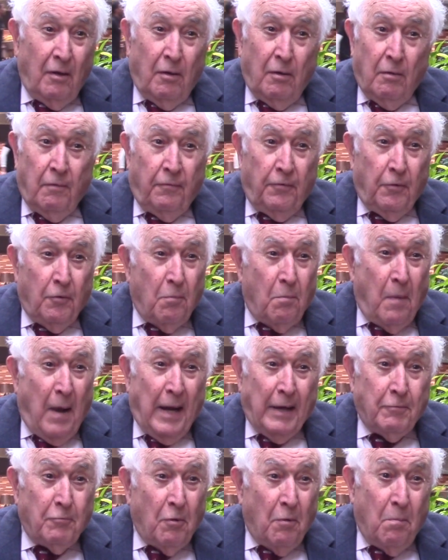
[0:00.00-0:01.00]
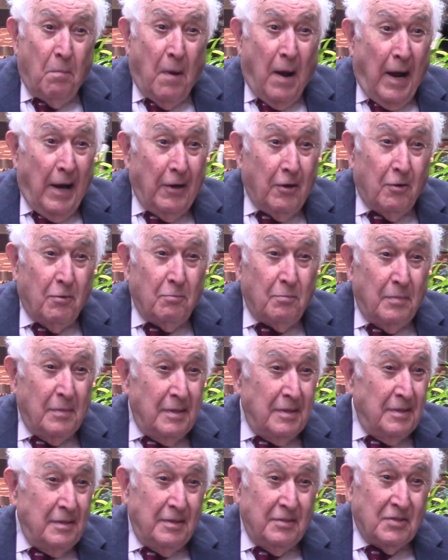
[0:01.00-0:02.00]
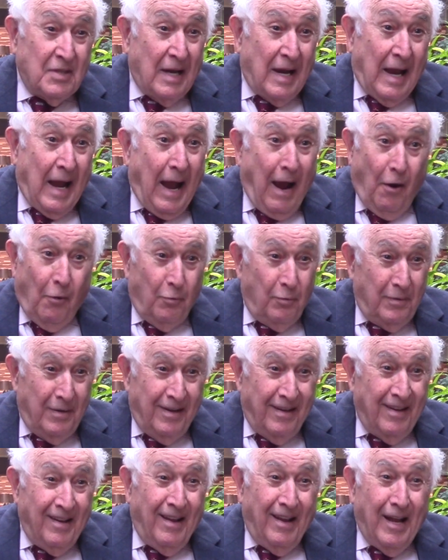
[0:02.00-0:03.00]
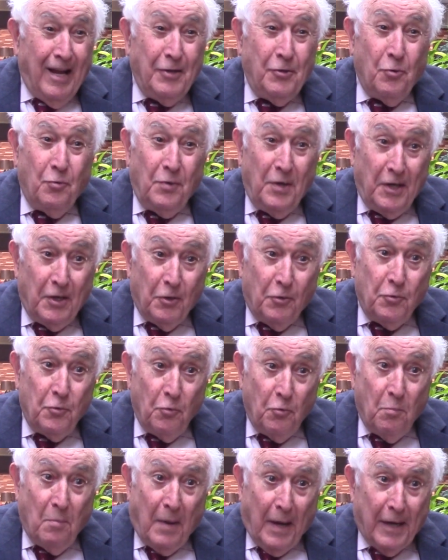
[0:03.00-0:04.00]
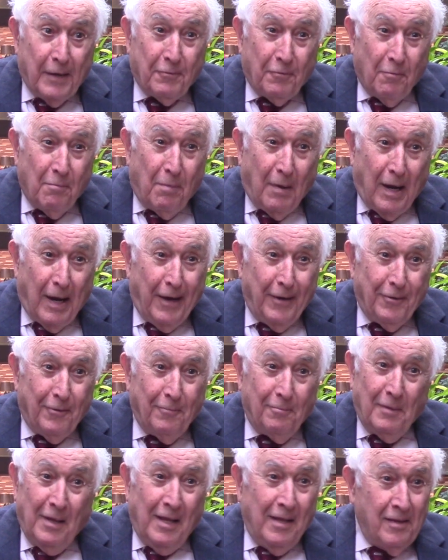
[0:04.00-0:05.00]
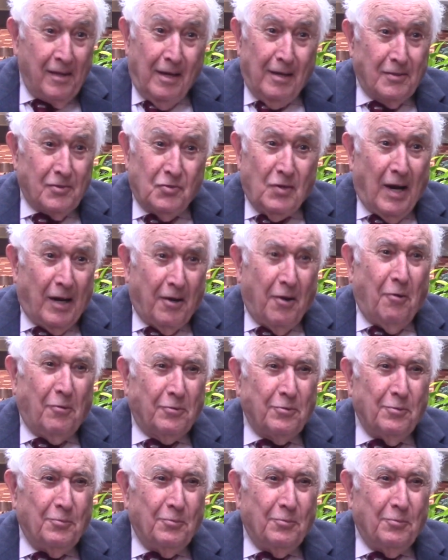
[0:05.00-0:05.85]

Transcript: If your microbiome is out and you need a new microbiome, then it's not going to